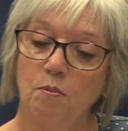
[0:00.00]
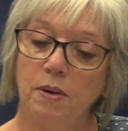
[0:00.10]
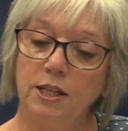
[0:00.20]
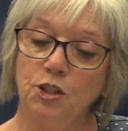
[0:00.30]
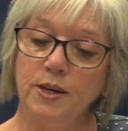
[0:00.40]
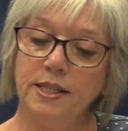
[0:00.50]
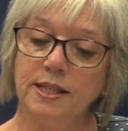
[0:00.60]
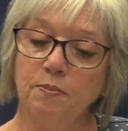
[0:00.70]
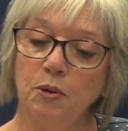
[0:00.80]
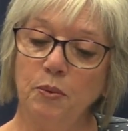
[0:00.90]
By doing
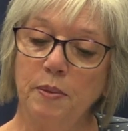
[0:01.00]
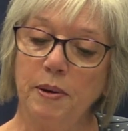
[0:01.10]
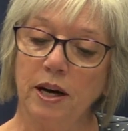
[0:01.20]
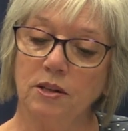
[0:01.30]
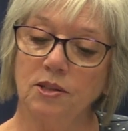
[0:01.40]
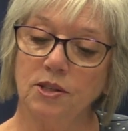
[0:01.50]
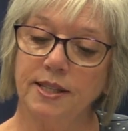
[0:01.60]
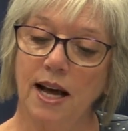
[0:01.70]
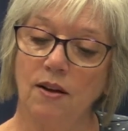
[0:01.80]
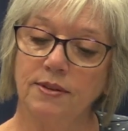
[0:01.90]
simple repairs
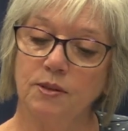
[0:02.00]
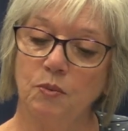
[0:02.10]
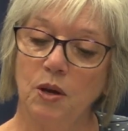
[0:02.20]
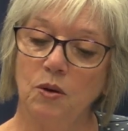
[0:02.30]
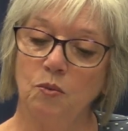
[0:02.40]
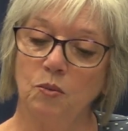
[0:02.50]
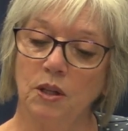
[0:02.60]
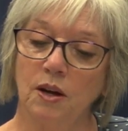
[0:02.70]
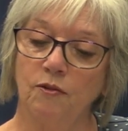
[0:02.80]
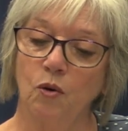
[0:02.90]
ourselves, we
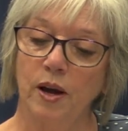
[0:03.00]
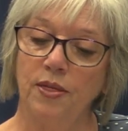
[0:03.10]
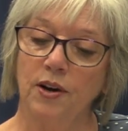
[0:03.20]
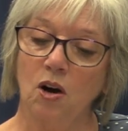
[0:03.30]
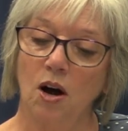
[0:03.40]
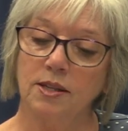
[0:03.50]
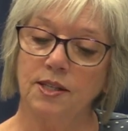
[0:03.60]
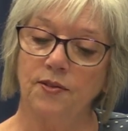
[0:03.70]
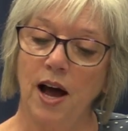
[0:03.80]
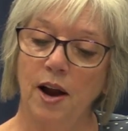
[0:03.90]
will avoid the
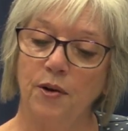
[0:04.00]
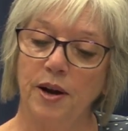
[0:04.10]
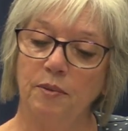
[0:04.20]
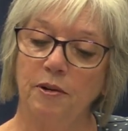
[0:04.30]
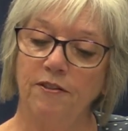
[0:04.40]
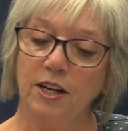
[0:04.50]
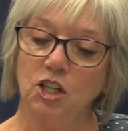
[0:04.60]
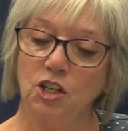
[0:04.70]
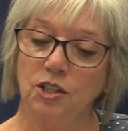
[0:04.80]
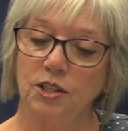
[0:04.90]
cost of hiring
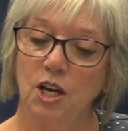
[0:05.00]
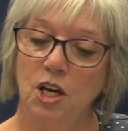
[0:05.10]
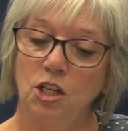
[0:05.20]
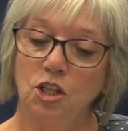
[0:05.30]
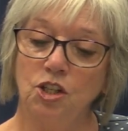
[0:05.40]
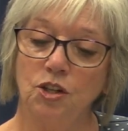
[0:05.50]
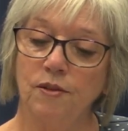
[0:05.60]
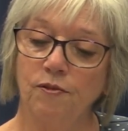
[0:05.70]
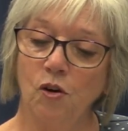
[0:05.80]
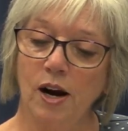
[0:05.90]
professionals to do
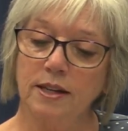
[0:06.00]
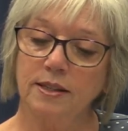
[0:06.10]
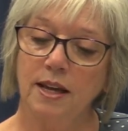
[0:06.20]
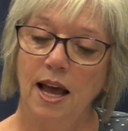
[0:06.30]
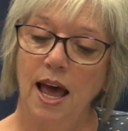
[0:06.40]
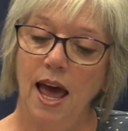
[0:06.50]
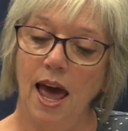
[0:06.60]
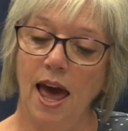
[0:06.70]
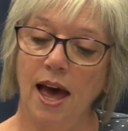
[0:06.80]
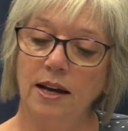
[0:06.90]
them for us,
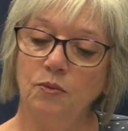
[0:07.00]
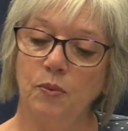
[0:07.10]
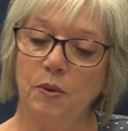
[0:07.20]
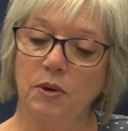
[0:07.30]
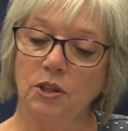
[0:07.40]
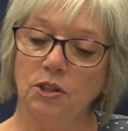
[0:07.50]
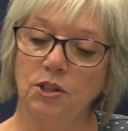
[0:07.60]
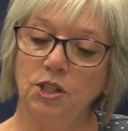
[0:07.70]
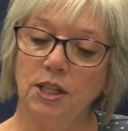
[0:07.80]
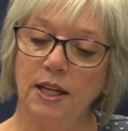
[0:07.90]
and we will
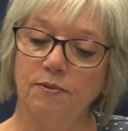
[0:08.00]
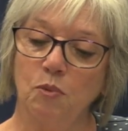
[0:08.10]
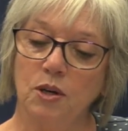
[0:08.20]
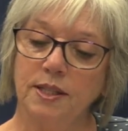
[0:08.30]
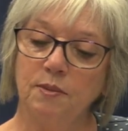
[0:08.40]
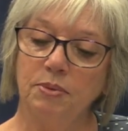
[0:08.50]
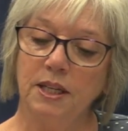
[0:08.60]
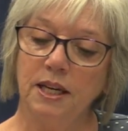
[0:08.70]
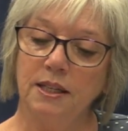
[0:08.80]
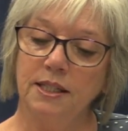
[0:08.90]
learn to live more
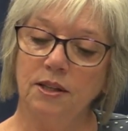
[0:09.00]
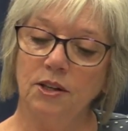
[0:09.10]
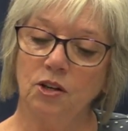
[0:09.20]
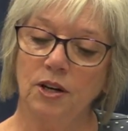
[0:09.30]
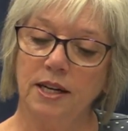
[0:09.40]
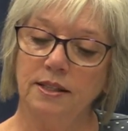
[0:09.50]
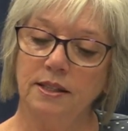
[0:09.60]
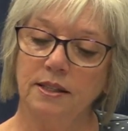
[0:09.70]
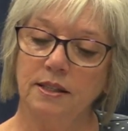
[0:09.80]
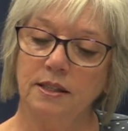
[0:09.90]
simply until the
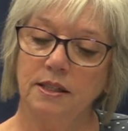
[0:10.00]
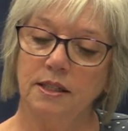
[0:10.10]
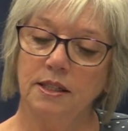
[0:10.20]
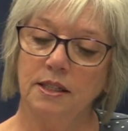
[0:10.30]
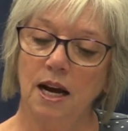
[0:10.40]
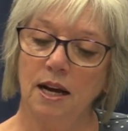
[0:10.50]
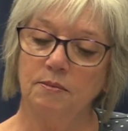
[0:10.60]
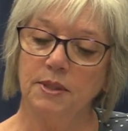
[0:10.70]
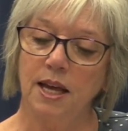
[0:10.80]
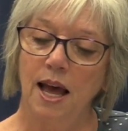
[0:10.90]
crisis
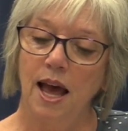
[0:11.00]
times